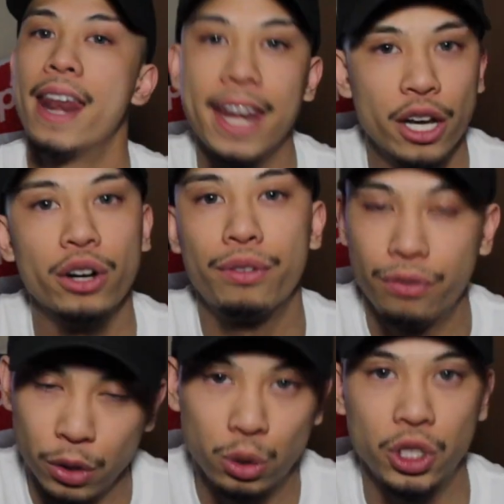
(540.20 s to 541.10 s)
near
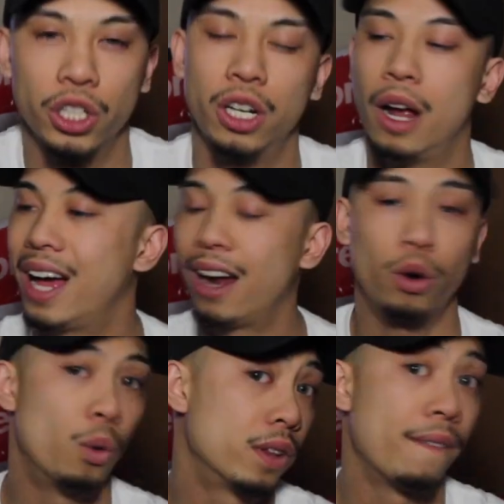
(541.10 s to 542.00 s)
future. I don't
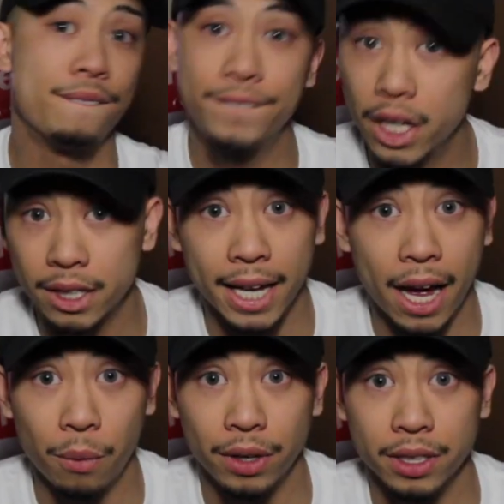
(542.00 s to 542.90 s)
know what the fuck
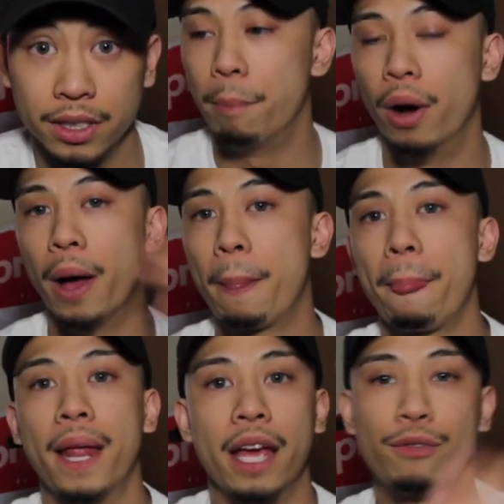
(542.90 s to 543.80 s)
that was, but
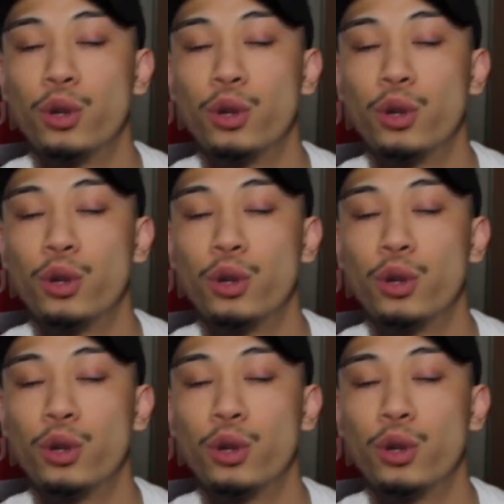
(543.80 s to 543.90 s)
if